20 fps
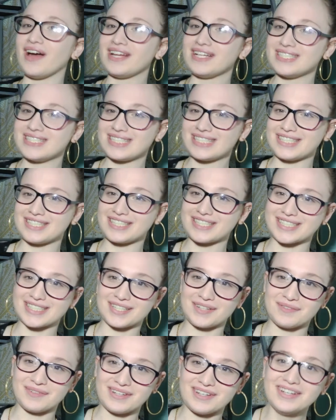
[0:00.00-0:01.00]
does he look
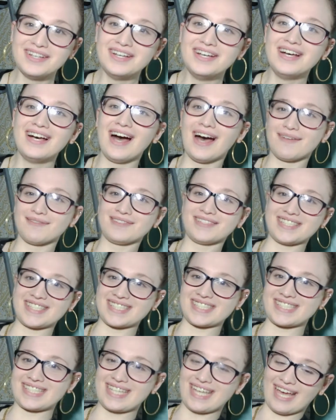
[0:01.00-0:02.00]
so
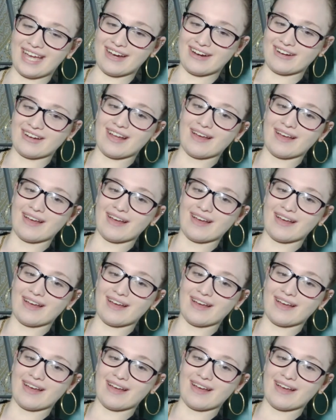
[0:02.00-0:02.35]
scared?